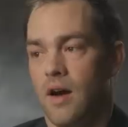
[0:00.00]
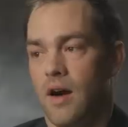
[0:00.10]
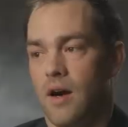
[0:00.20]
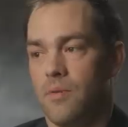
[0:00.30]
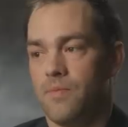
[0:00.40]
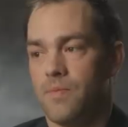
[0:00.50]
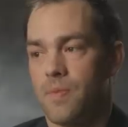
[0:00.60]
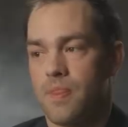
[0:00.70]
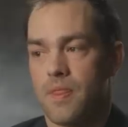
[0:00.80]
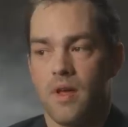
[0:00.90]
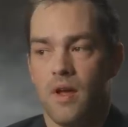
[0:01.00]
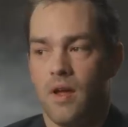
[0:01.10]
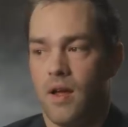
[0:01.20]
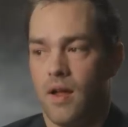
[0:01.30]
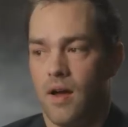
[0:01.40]
I
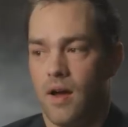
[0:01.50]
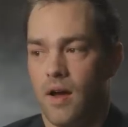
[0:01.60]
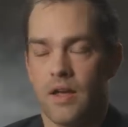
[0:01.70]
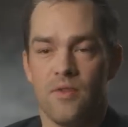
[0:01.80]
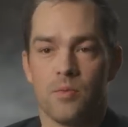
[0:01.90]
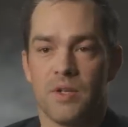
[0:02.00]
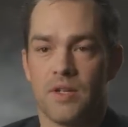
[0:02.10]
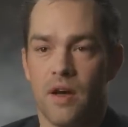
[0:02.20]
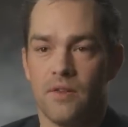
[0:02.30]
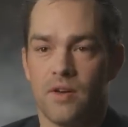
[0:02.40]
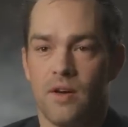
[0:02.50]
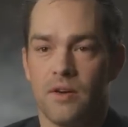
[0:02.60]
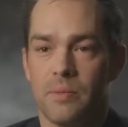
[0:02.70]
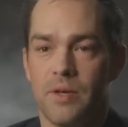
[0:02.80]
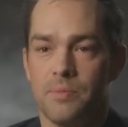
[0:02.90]
came from a town of
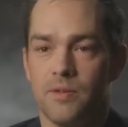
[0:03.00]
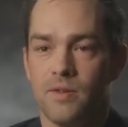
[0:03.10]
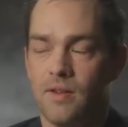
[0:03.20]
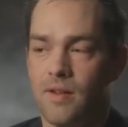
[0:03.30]
100 people.